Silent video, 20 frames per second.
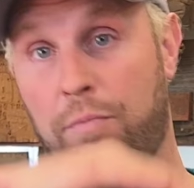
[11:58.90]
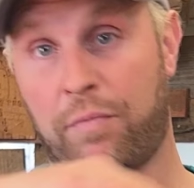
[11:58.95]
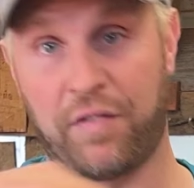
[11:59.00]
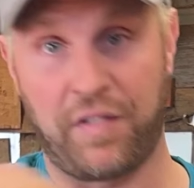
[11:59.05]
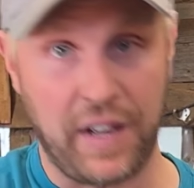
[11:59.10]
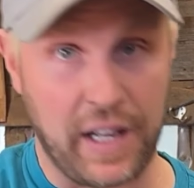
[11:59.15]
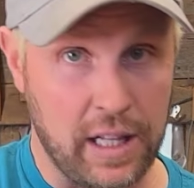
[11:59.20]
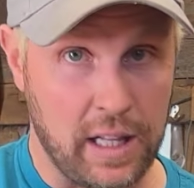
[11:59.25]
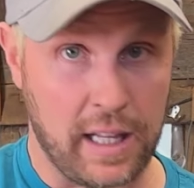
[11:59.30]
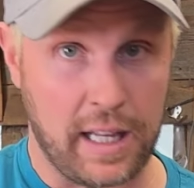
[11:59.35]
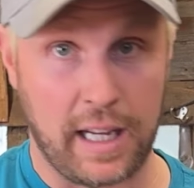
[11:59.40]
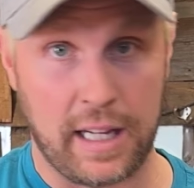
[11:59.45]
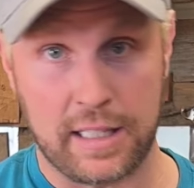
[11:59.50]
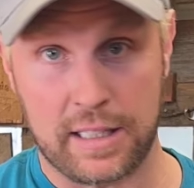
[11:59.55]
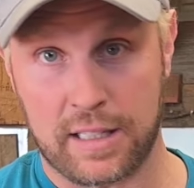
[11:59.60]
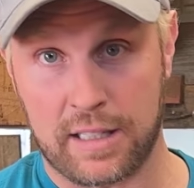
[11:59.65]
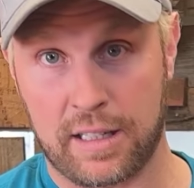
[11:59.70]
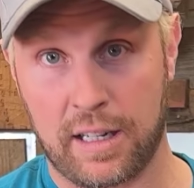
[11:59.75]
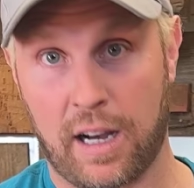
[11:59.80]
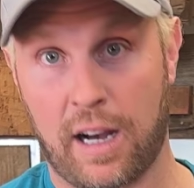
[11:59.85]
fill in
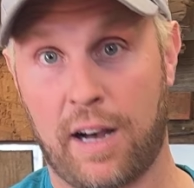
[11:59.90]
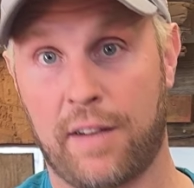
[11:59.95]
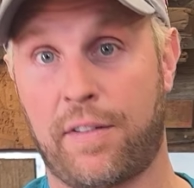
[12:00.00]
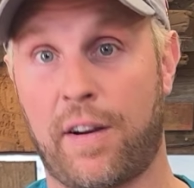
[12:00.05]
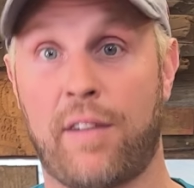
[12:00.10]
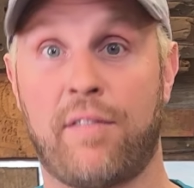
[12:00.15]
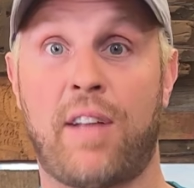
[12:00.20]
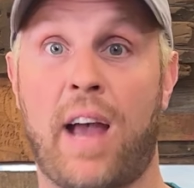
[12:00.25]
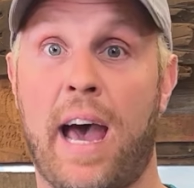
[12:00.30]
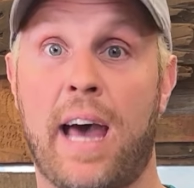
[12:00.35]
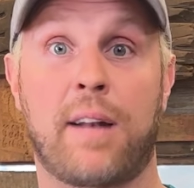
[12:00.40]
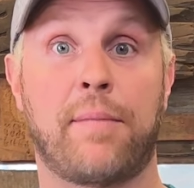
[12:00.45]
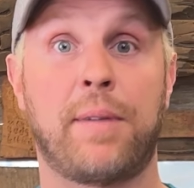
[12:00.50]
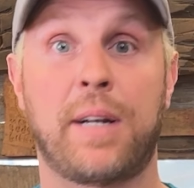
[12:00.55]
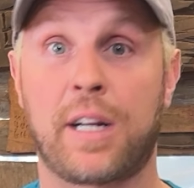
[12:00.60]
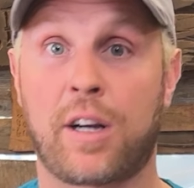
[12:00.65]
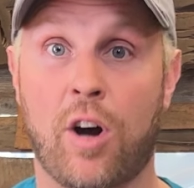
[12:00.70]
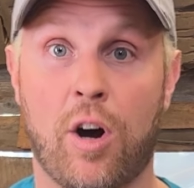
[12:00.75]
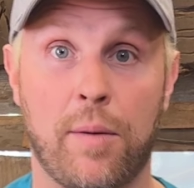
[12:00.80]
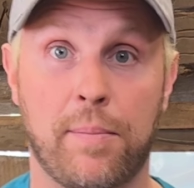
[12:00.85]
stuff. I've had them
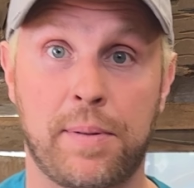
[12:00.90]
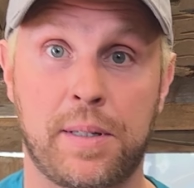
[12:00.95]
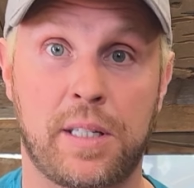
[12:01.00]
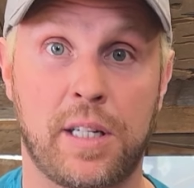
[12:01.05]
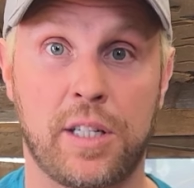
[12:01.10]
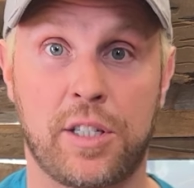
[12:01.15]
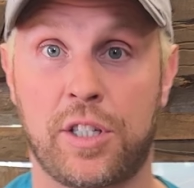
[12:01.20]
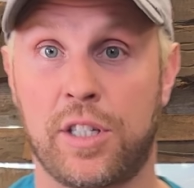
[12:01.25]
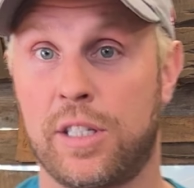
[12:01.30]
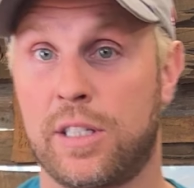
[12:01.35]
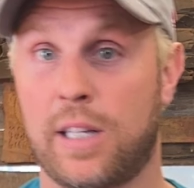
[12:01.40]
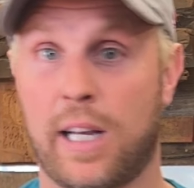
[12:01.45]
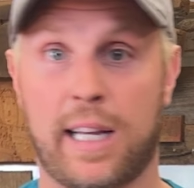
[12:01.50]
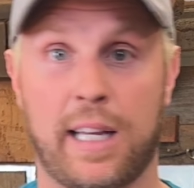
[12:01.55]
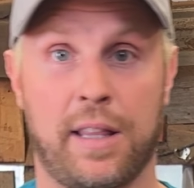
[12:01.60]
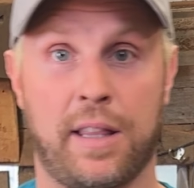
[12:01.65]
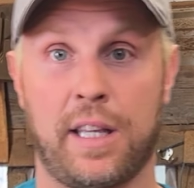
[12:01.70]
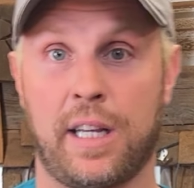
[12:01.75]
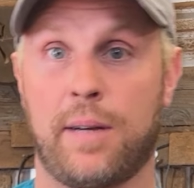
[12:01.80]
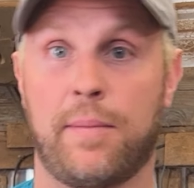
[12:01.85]
in competitions. I
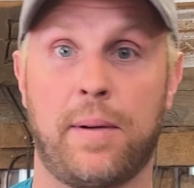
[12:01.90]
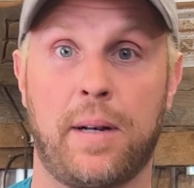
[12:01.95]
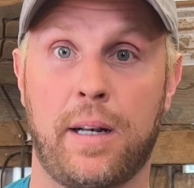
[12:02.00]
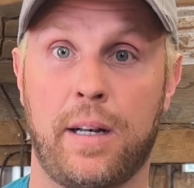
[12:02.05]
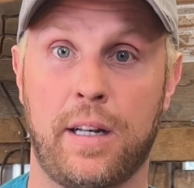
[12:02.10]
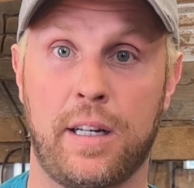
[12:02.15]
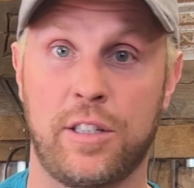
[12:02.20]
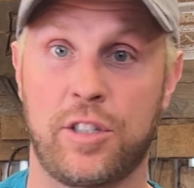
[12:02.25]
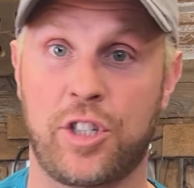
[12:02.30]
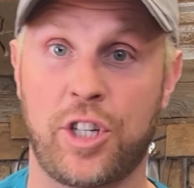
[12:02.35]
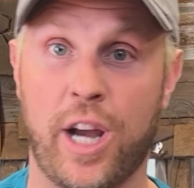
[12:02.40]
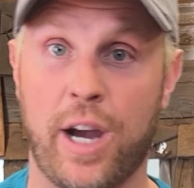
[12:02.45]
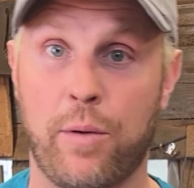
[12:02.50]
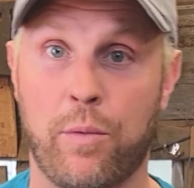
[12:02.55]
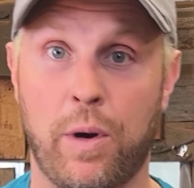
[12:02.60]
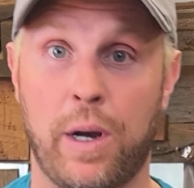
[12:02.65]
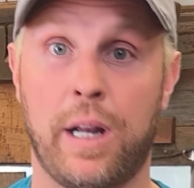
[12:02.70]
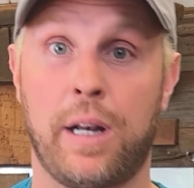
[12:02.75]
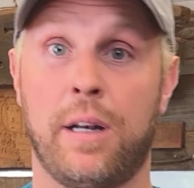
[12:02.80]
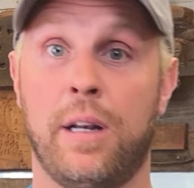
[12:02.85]
can think about it in
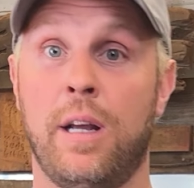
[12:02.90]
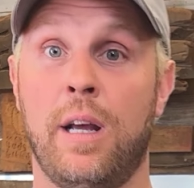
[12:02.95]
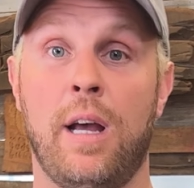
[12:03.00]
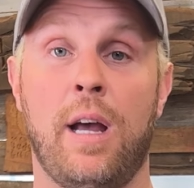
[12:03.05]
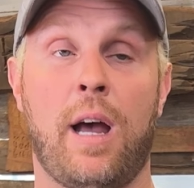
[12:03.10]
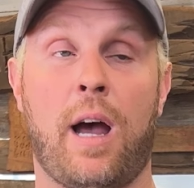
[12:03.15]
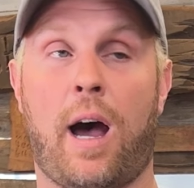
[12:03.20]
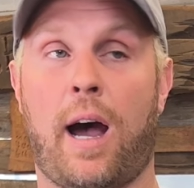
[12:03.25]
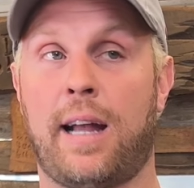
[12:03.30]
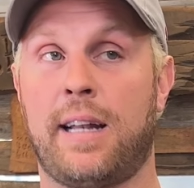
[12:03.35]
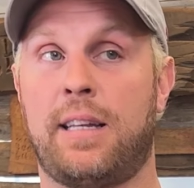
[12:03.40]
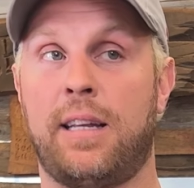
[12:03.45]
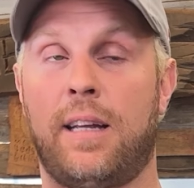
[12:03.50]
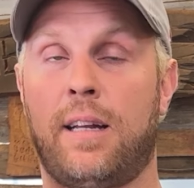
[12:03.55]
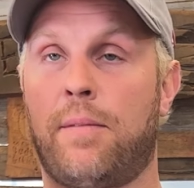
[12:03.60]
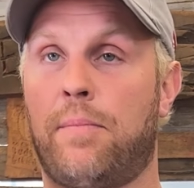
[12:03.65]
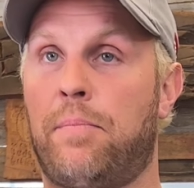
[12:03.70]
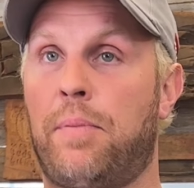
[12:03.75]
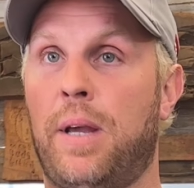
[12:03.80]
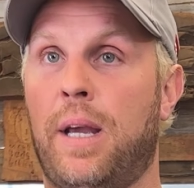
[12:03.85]
Chetwynd. I did
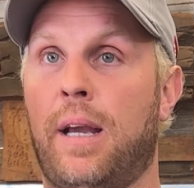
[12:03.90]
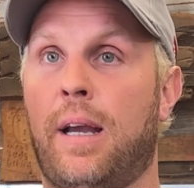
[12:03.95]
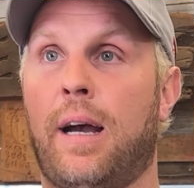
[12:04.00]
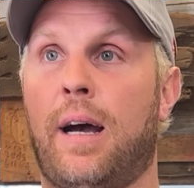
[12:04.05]
a big,